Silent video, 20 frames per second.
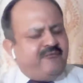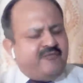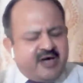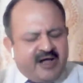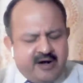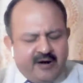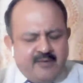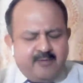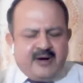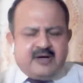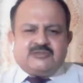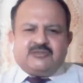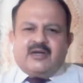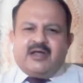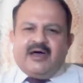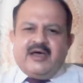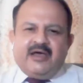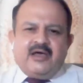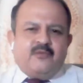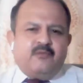very much
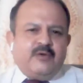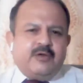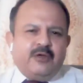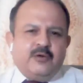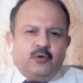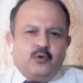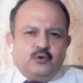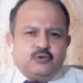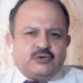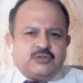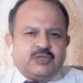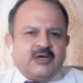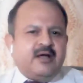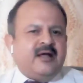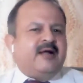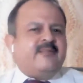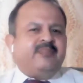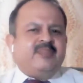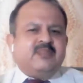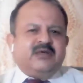like we use
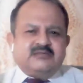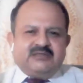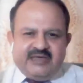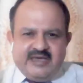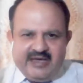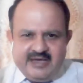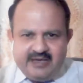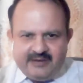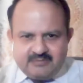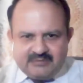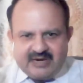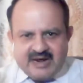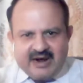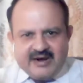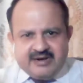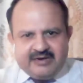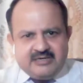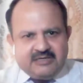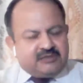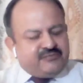the same
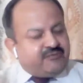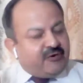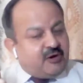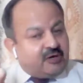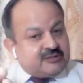standards